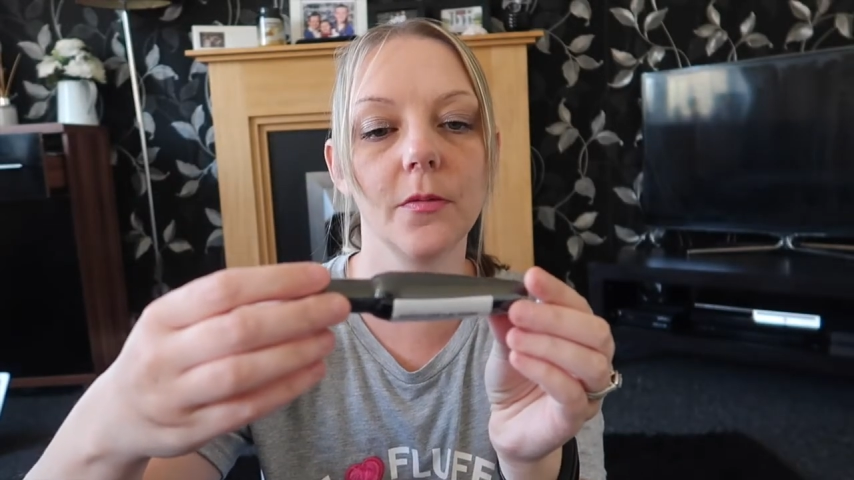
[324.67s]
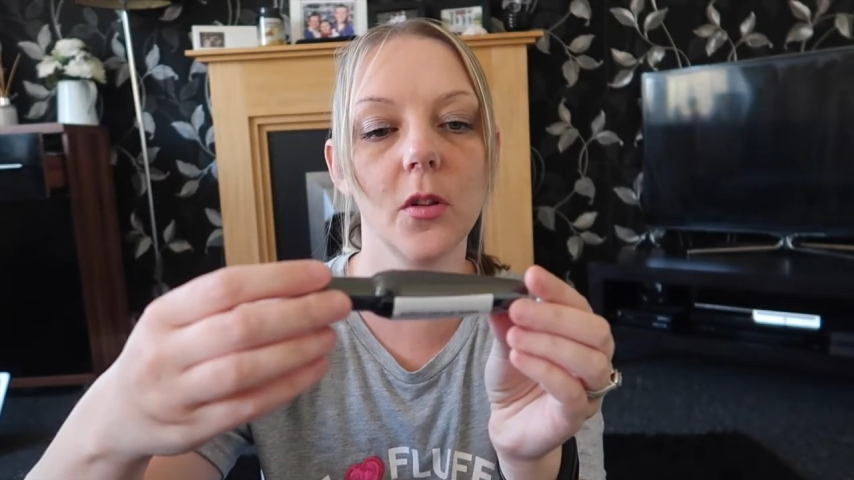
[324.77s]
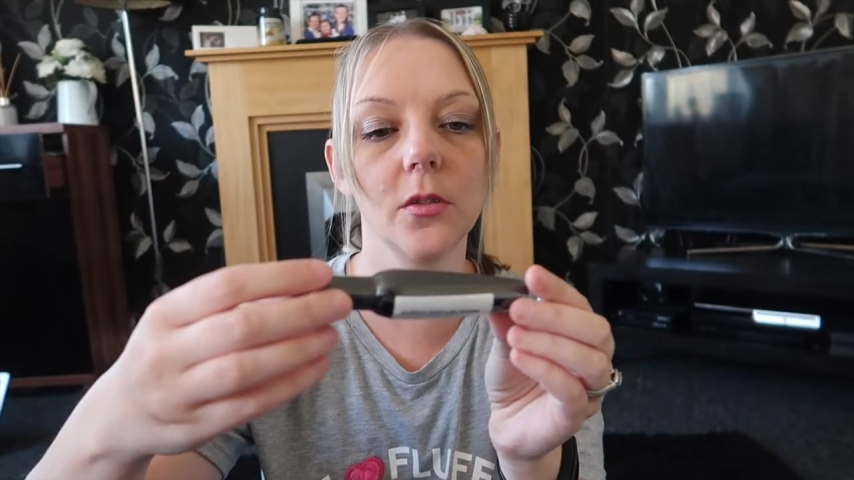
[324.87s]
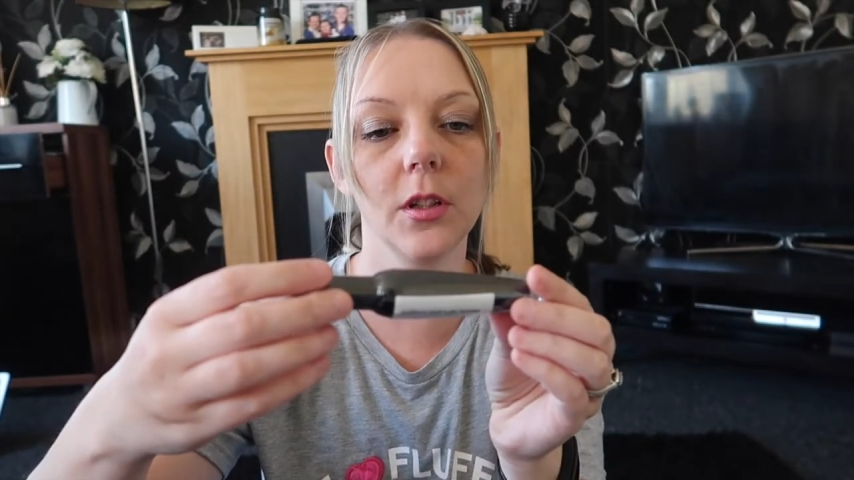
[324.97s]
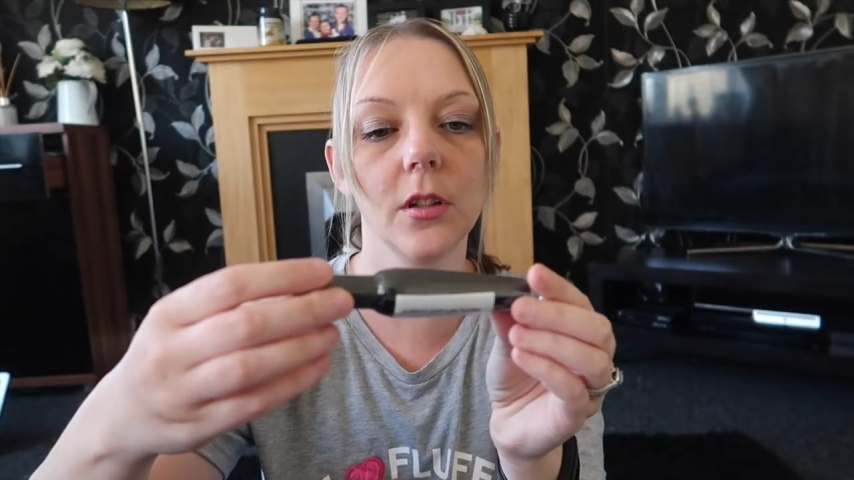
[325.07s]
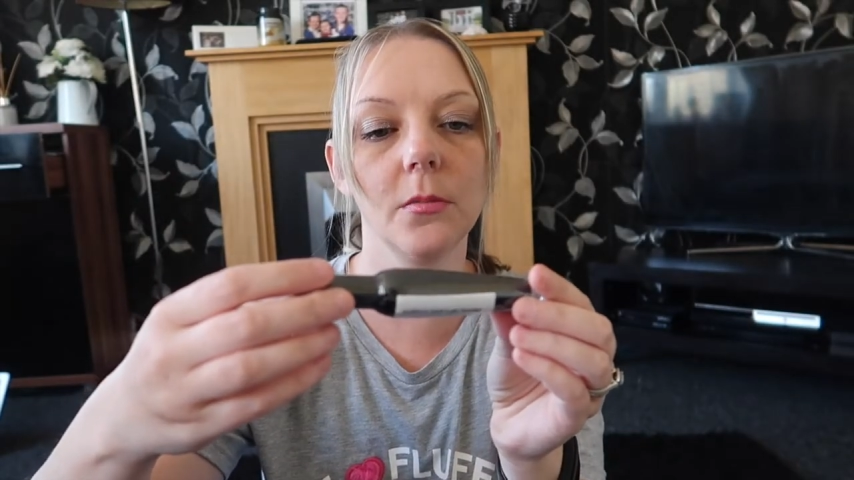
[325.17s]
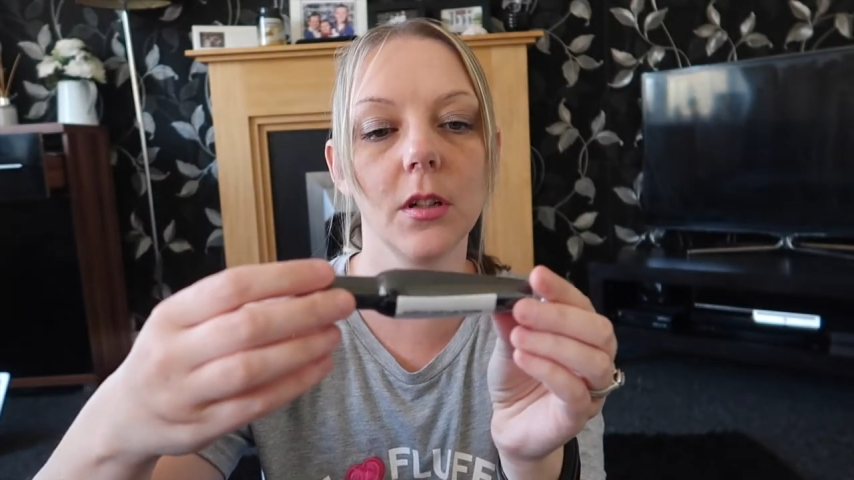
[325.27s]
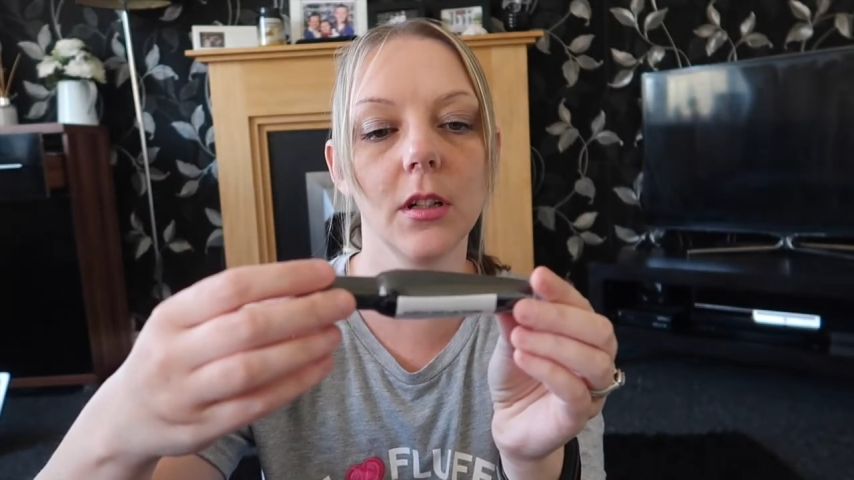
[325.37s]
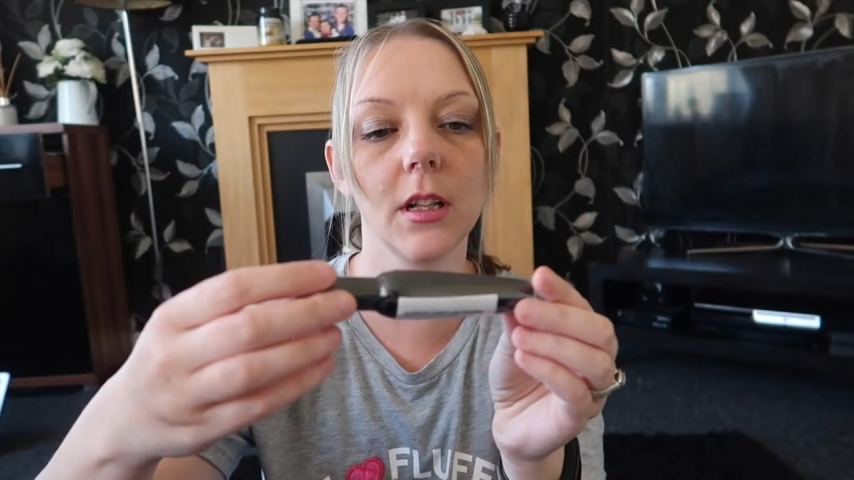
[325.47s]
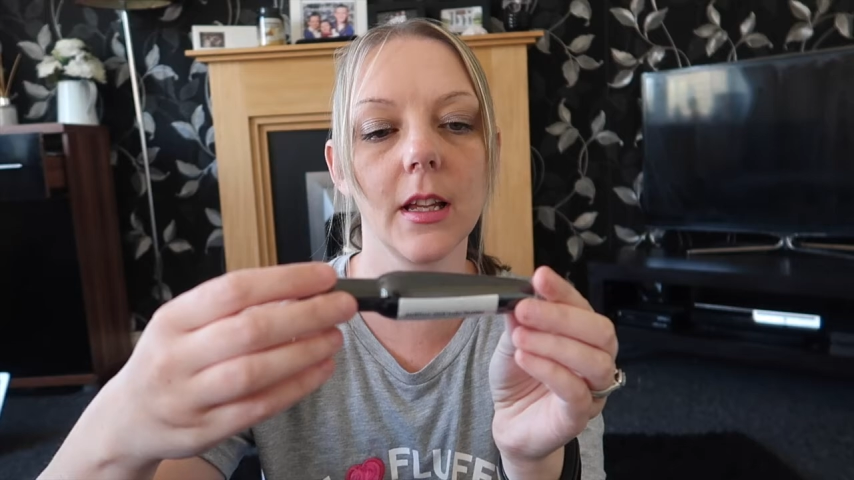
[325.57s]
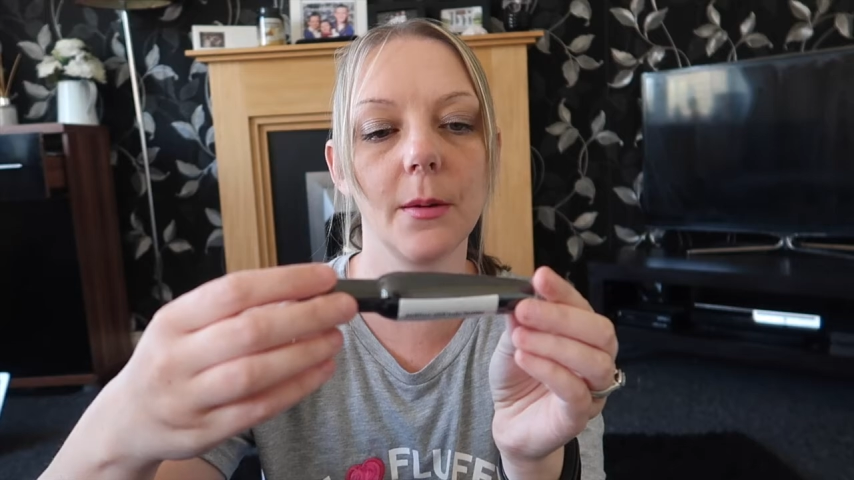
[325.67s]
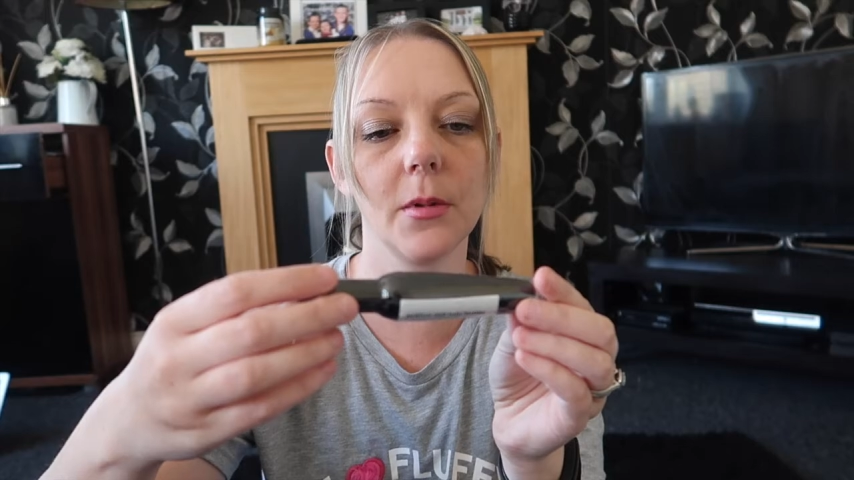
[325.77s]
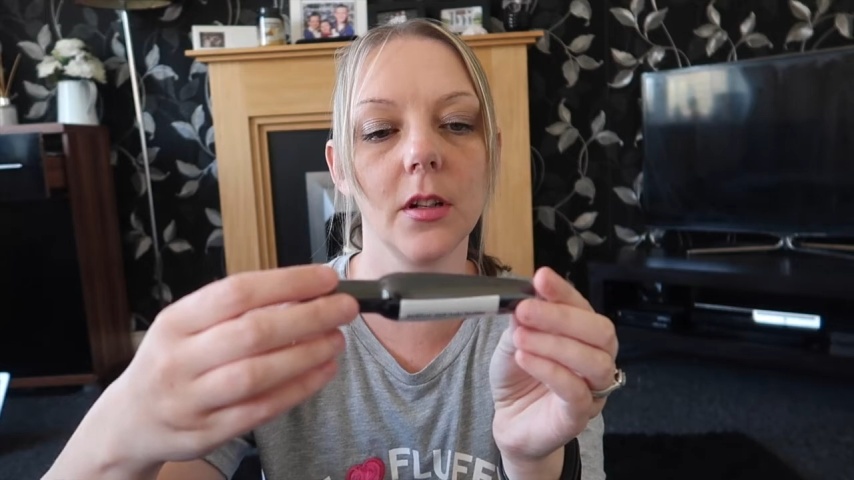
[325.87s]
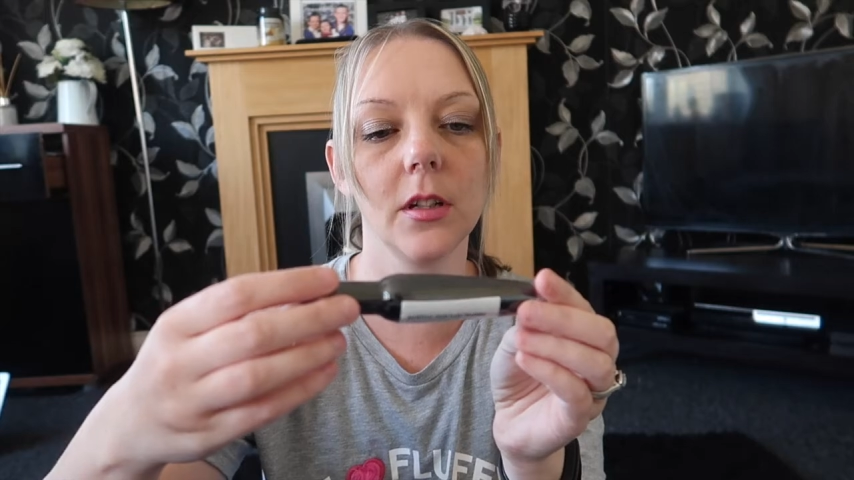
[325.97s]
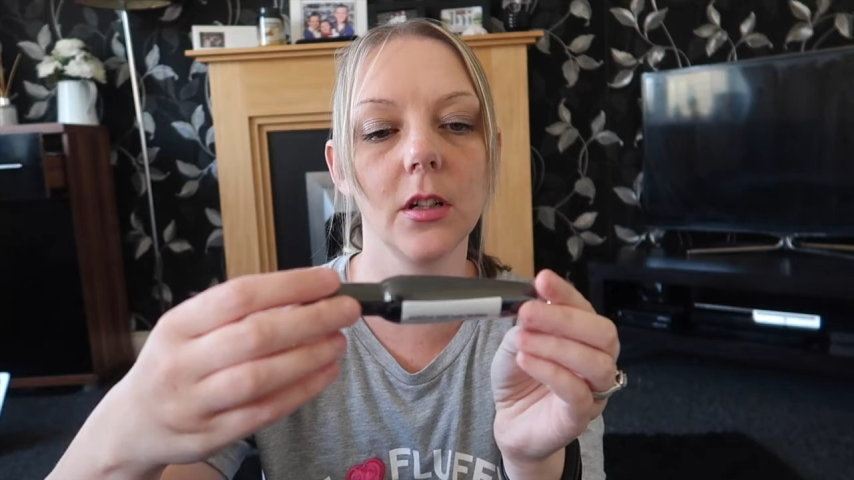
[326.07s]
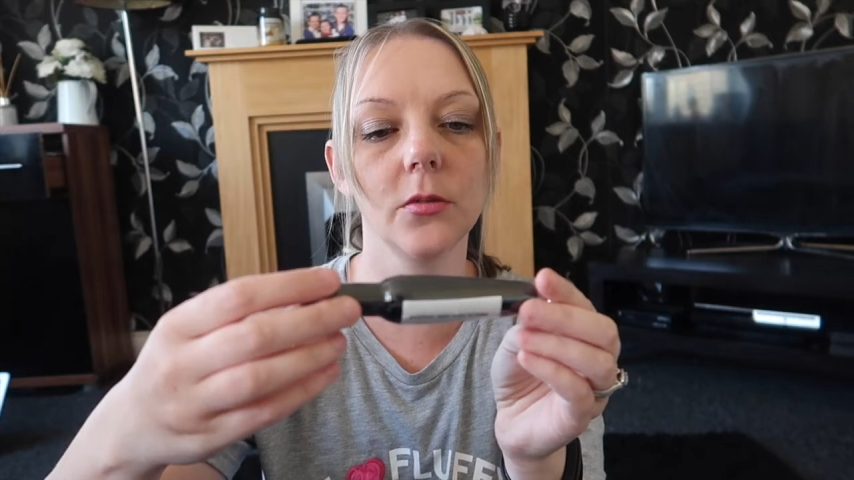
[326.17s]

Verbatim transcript: Volume Glamour